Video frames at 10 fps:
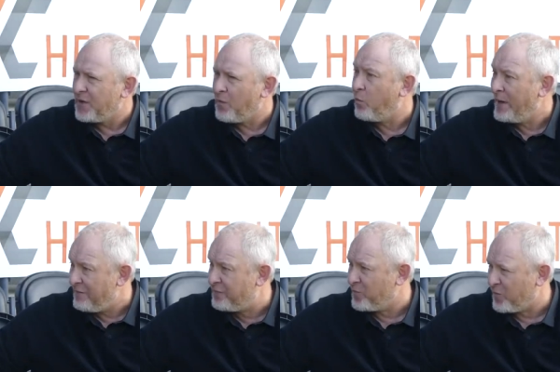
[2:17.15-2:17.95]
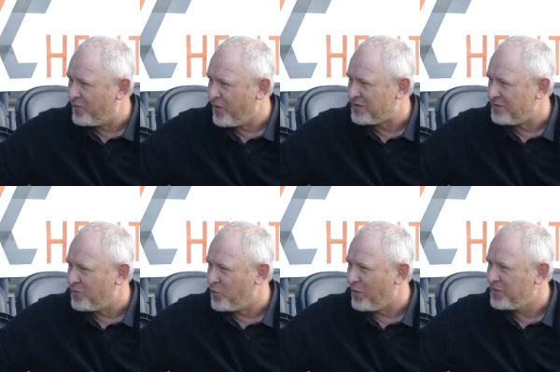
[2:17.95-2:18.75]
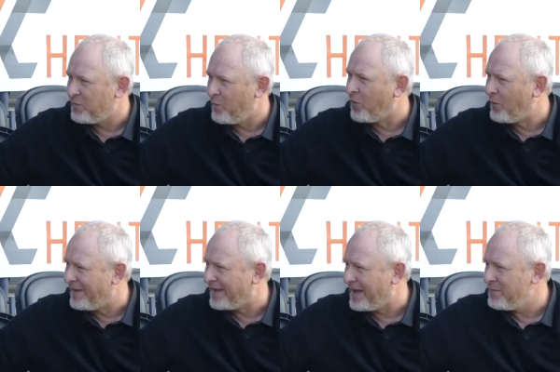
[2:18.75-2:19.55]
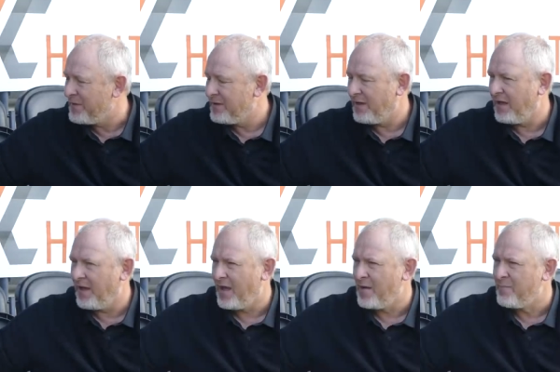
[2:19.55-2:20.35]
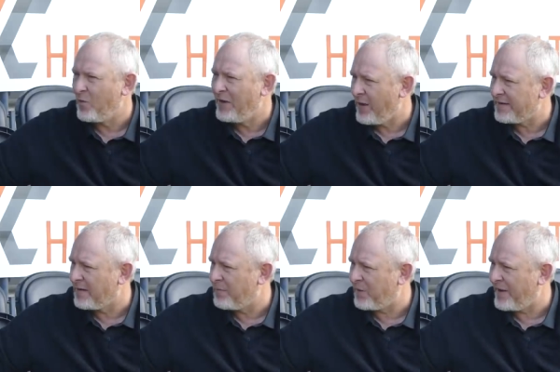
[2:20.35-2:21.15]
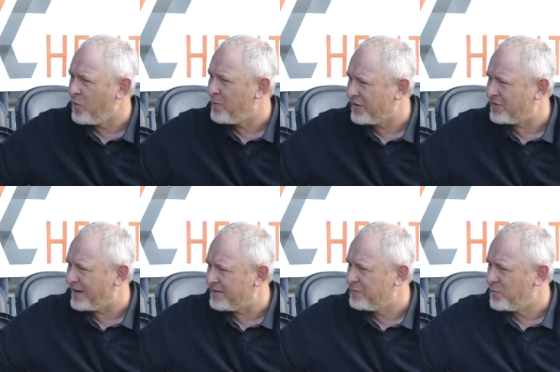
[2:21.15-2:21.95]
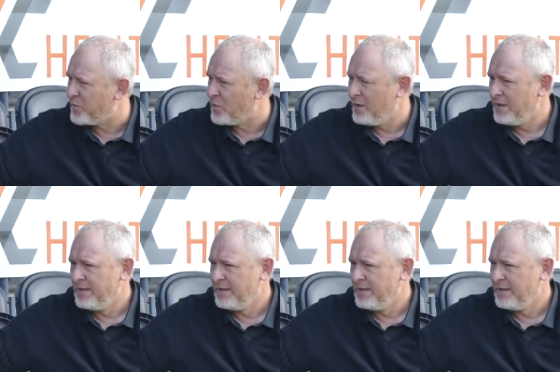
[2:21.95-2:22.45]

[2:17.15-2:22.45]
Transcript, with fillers: Well, winning football first and foremost. We want to win the game, um, but we like to play open, attractive football.